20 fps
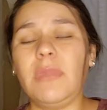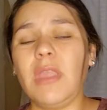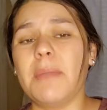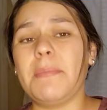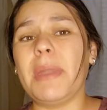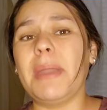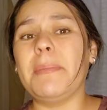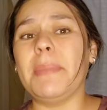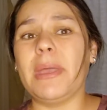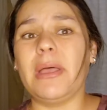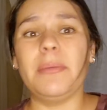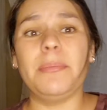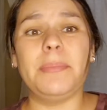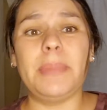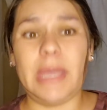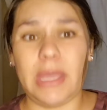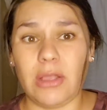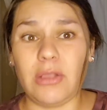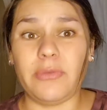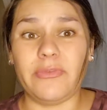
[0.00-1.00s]
my
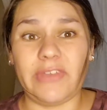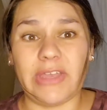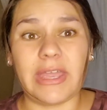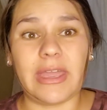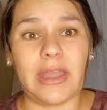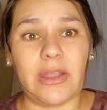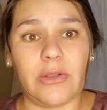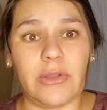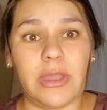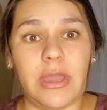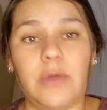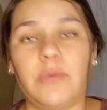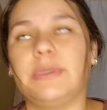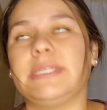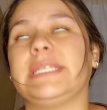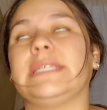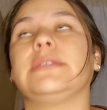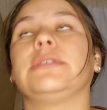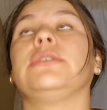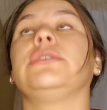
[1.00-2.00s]
pelvic area was
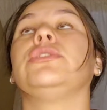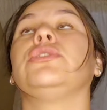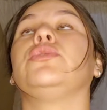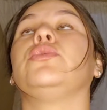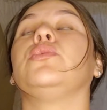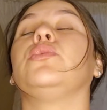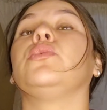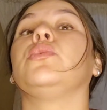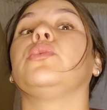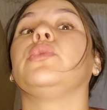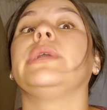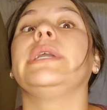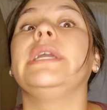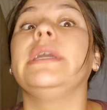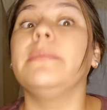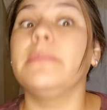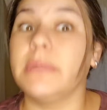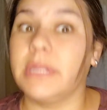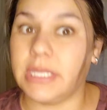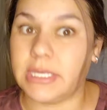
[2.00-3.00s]

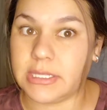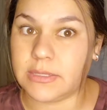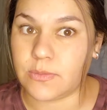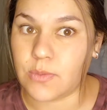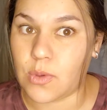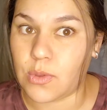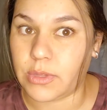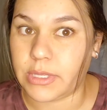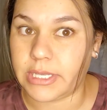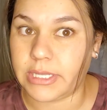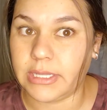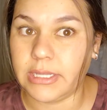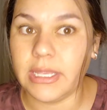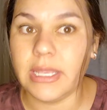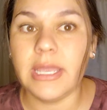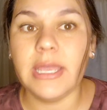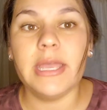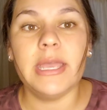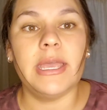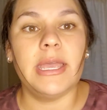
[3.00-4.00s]
extremely swollen
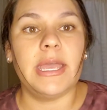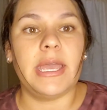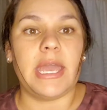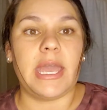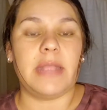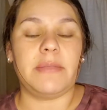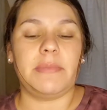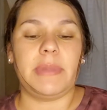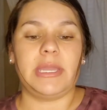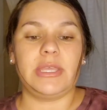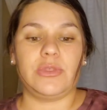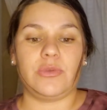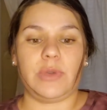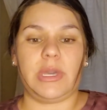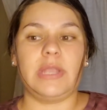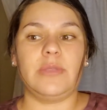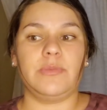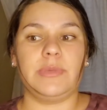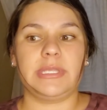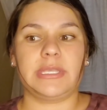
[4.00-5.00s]
and my
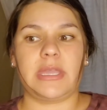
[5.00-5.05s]
drain was